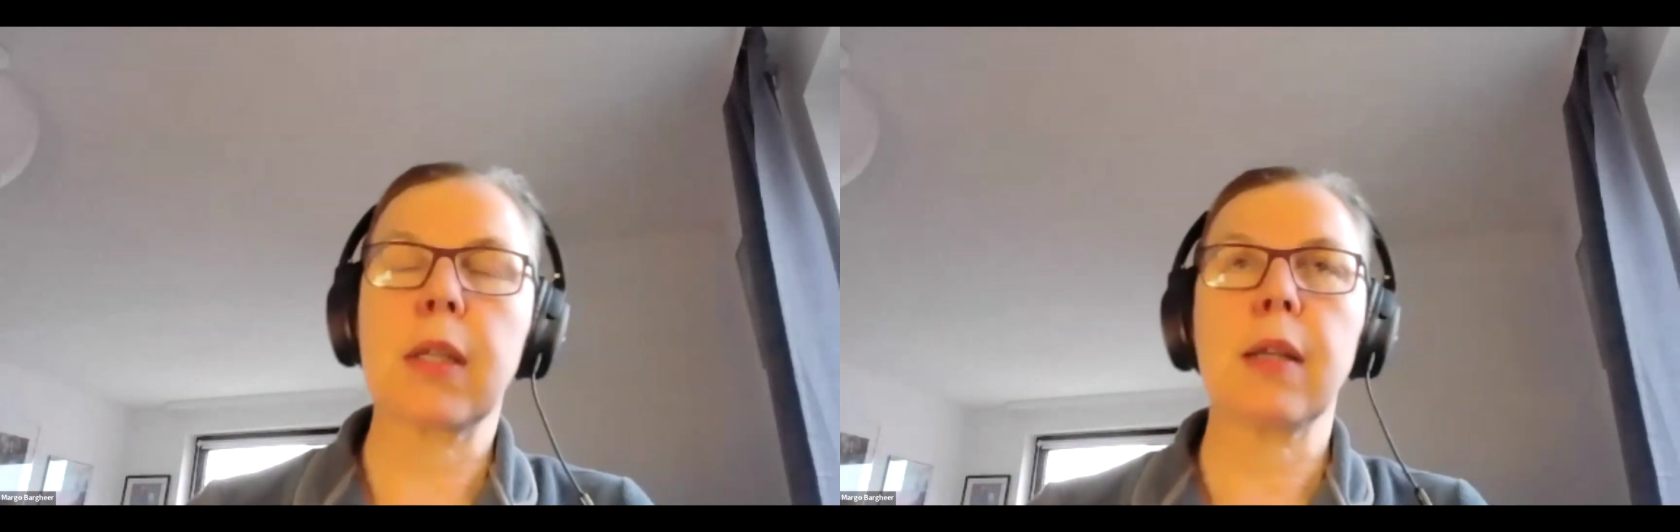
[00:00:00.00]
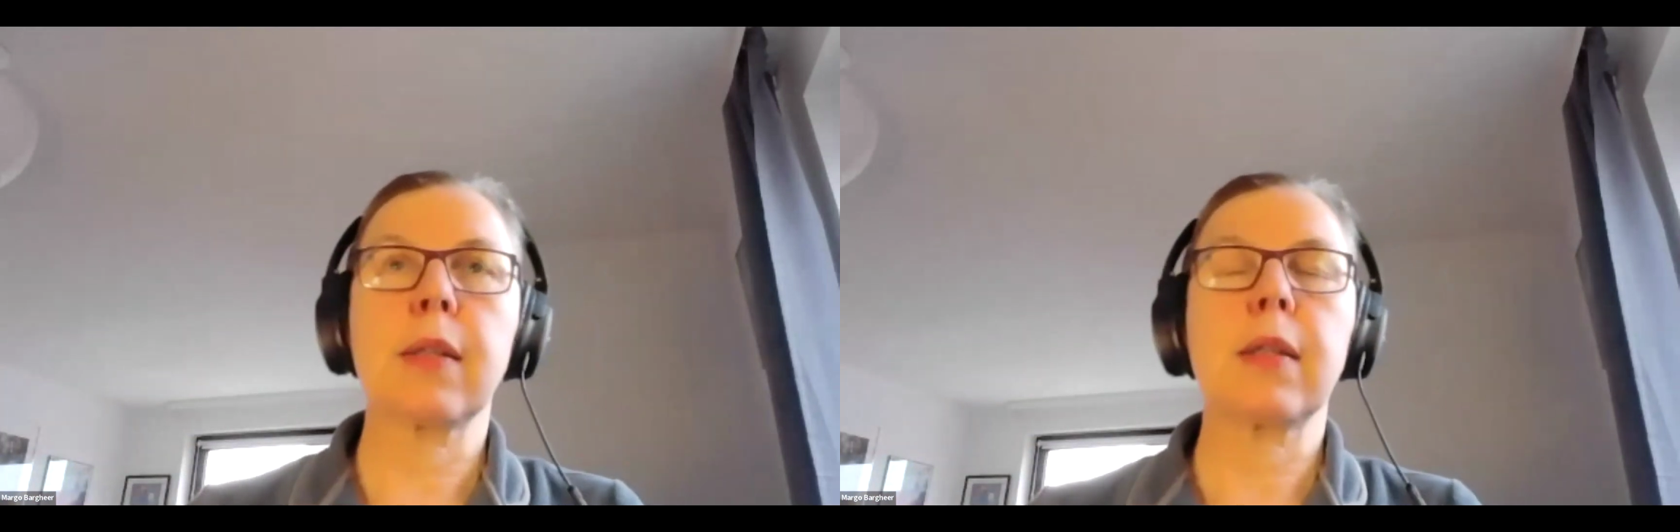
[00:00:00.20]

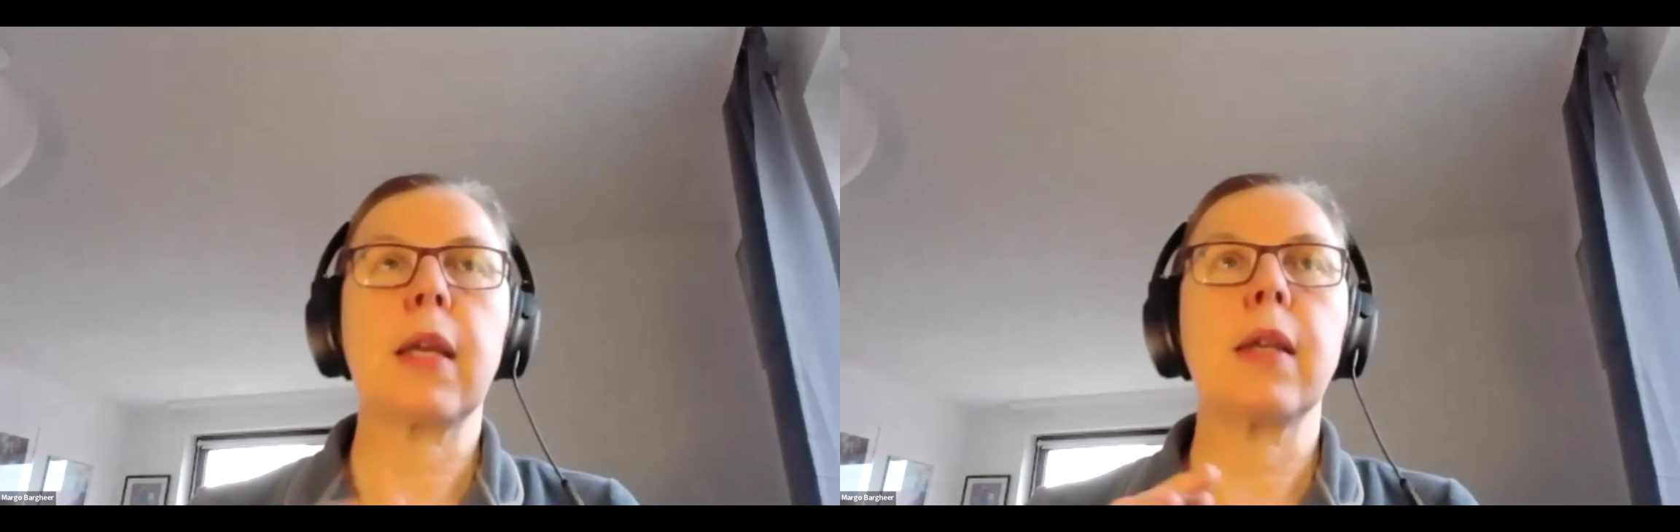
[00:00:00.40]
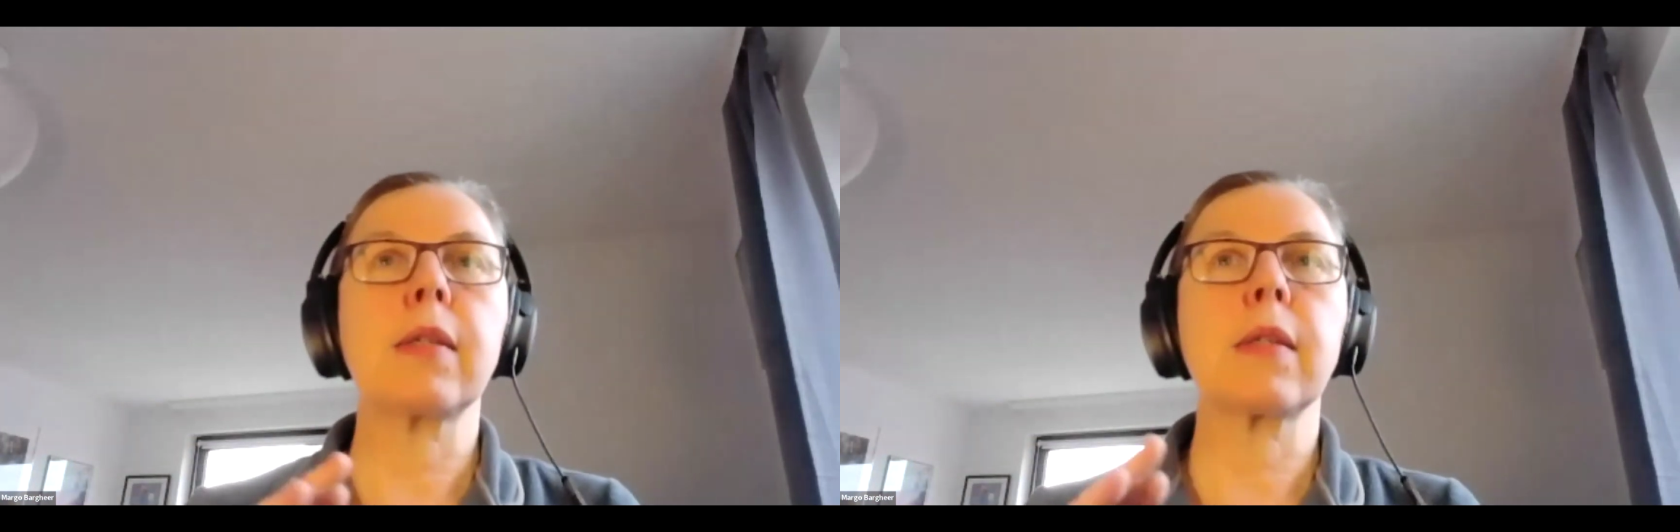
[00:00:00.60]
that
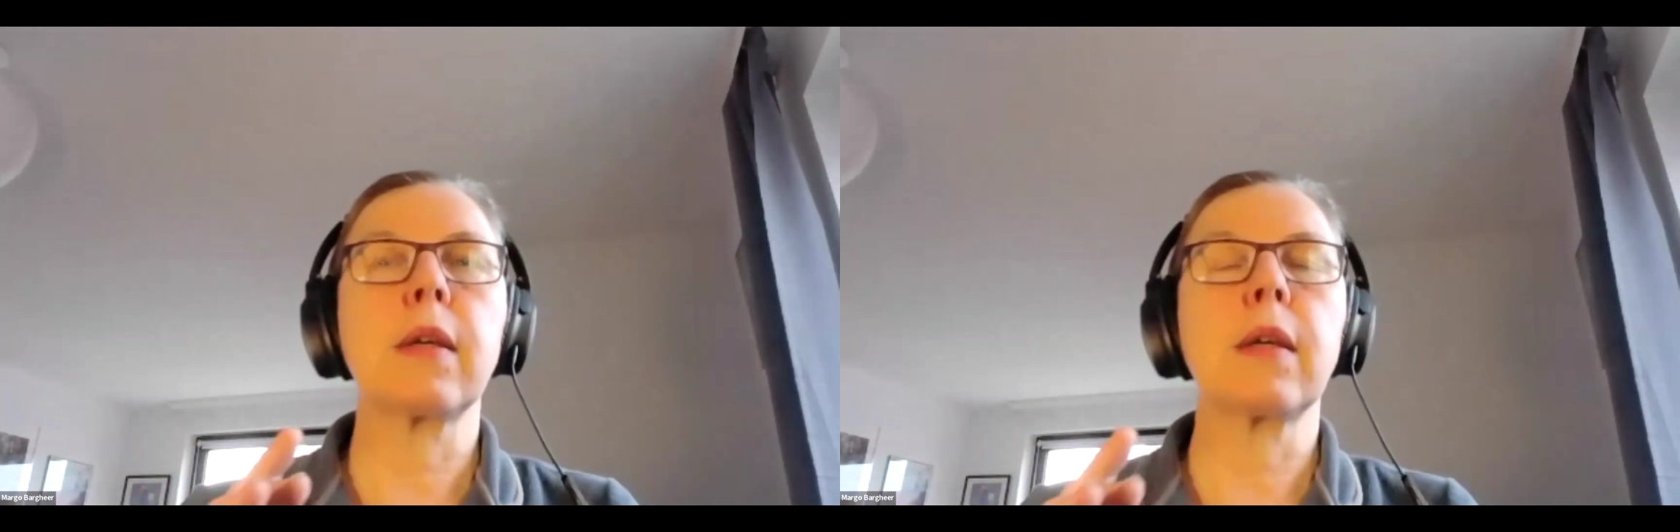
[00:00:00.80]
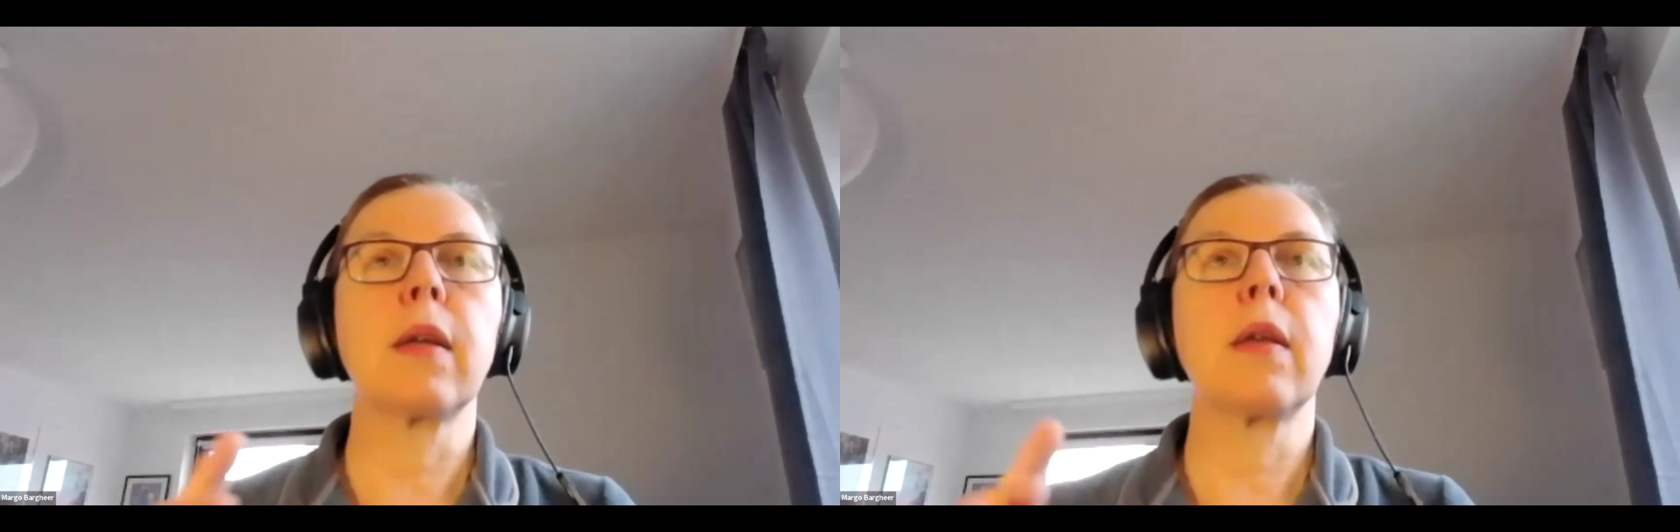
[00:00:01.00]
there is
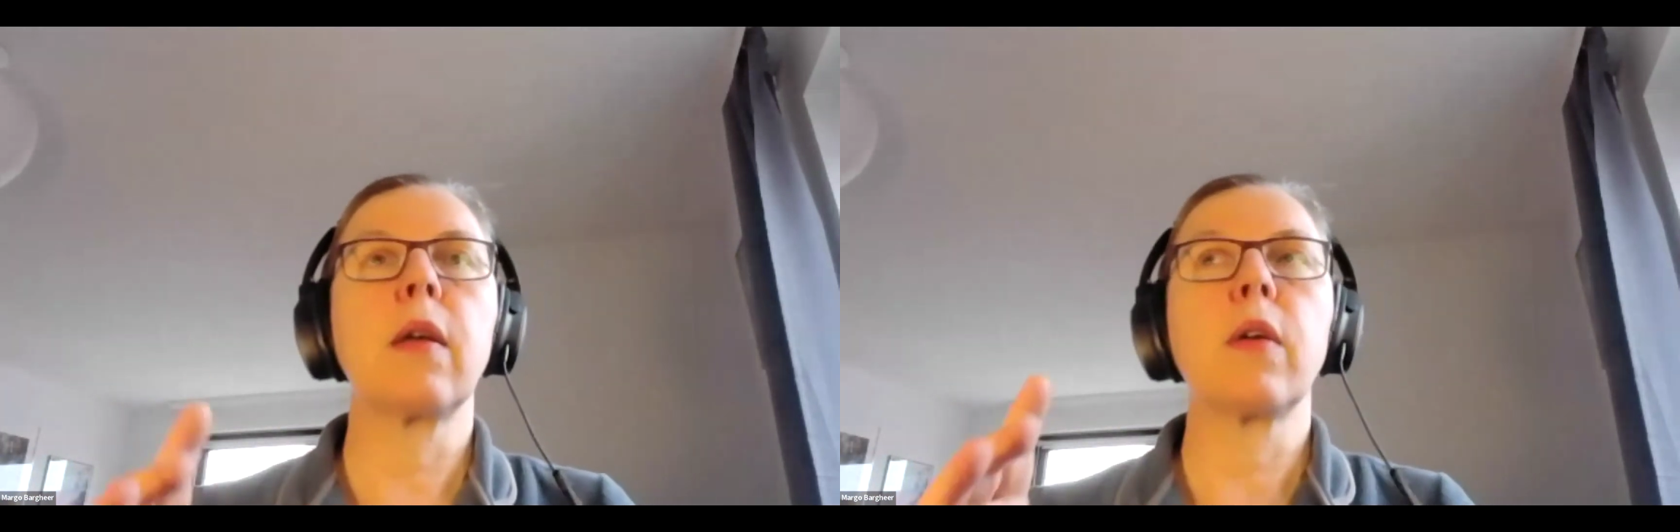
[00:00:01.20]
a